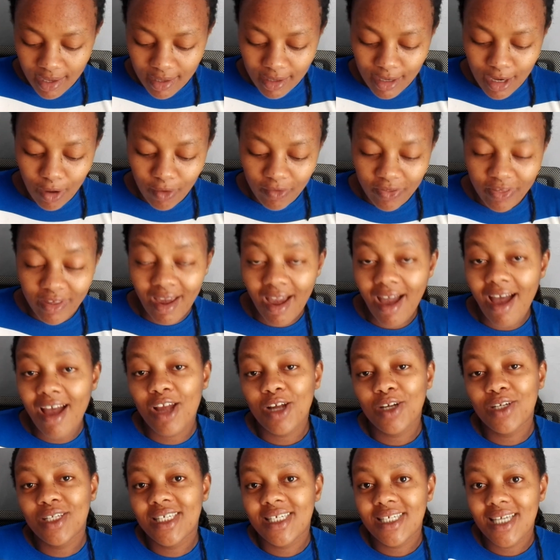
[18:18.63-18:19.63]
Now the
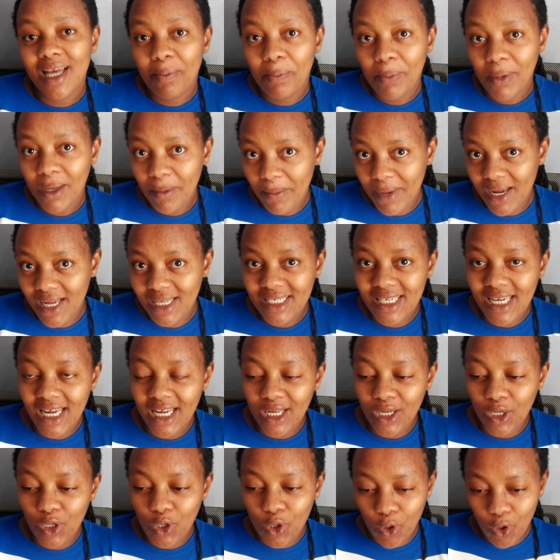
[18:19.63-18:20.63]
iron supplement
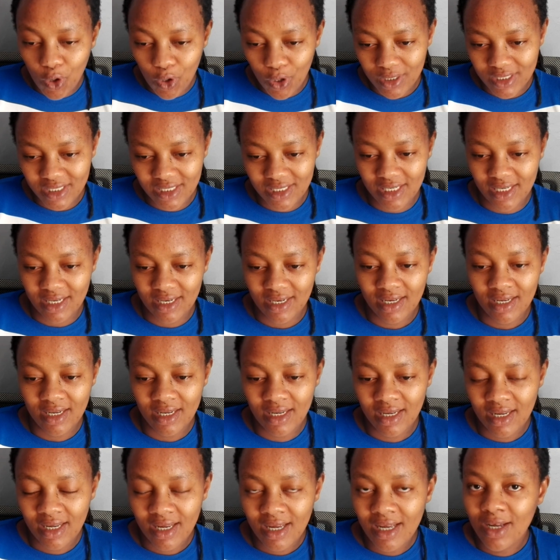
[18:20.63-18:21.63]
I got
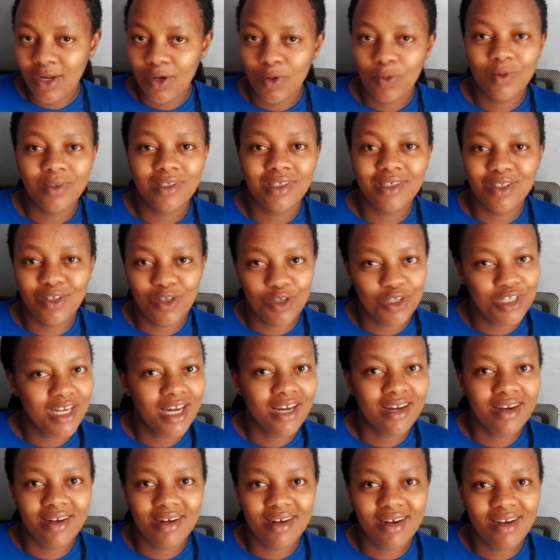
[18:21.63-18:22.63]
was not
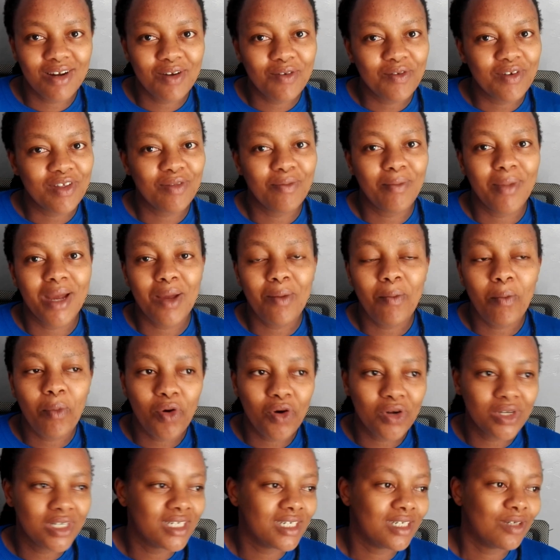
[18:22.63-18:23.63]
agreeing with my
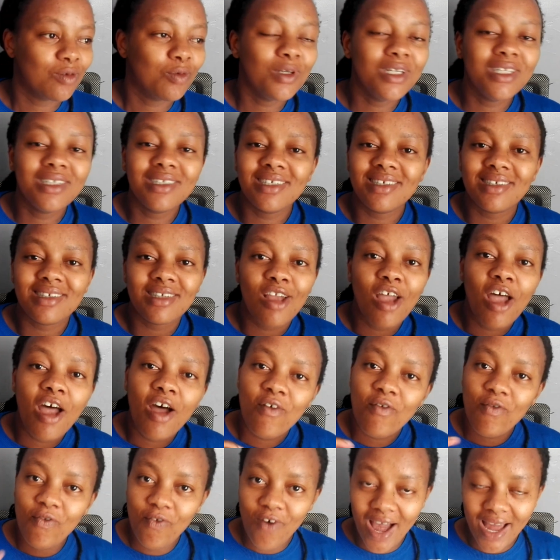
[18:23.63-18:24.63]
body, which is
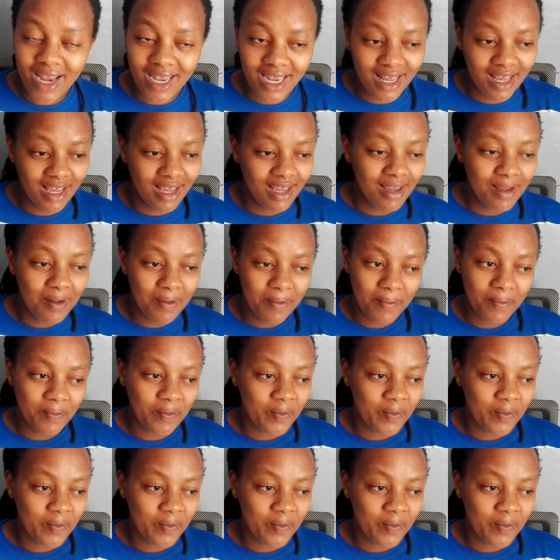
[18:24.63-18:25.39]
funny